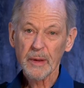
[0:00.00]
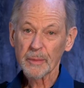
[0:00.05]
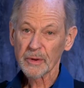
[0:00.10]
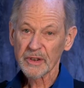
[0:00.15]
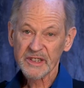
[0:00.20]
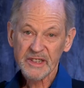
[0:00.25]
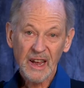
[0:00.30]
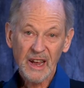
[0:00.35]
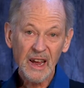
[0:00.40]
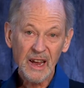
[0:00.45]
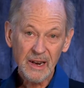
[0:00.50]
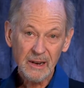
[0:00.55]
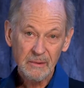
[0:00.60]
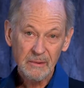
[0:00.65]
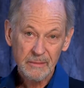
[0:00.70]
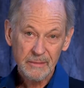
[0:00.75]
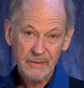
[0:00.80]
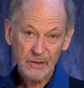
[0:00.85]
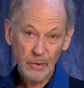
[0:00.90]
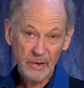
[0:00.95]
It's not what people
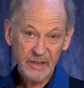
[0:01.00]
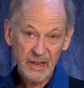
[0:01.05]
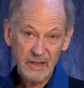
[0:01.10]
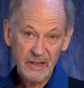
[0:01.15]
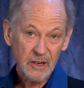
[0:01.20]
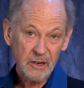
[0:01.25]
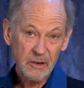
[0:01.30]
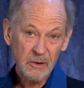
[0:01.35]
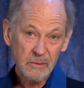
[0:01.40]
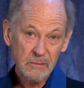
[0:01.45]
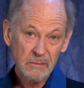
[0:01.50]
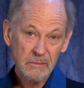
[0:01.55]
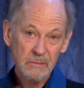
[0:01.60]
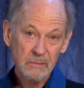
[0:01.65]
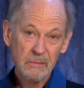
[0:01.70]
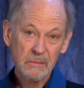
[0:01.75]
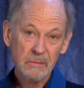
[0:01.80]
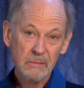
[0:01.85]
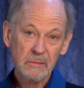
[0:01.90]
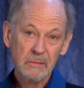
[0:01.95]
say, it's what they
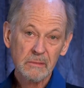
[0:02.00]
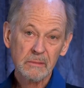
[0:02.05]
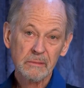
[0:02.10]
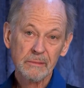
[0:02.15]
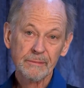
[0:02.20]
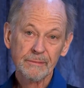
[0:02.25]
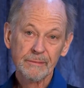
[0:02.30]
do.